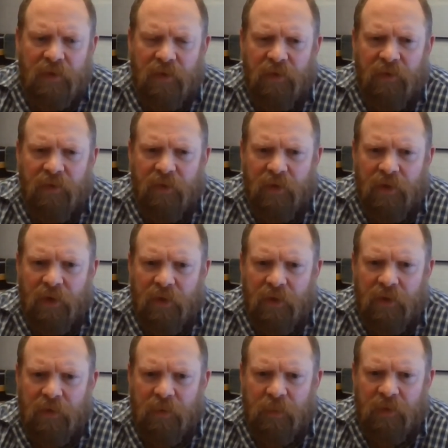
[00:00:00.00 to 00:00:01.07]
Since there are
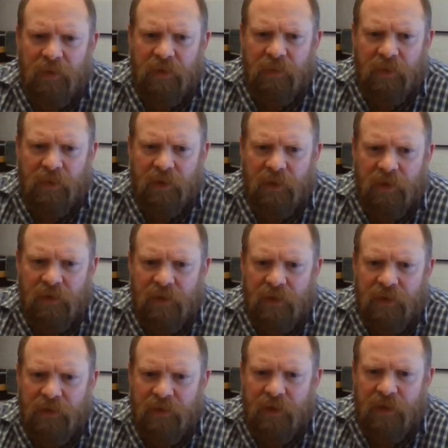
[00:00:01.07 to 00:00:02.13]
no specific things
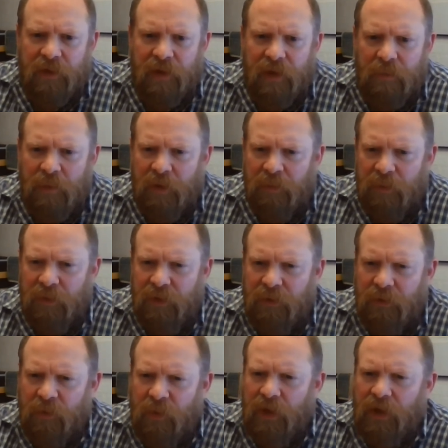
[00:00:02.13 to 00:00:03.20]
on the agenda, that might be
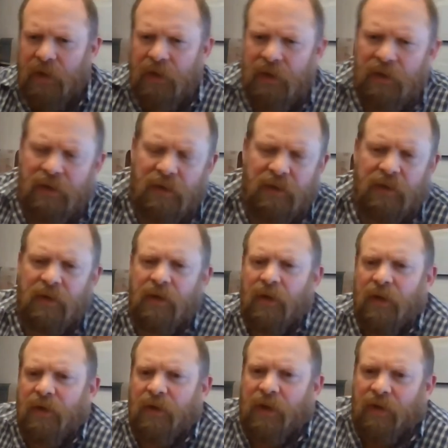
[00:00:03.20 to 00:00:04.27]
a good way
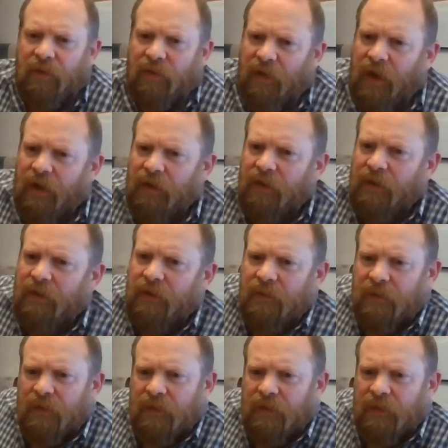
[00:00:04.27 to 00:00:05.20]
to get started.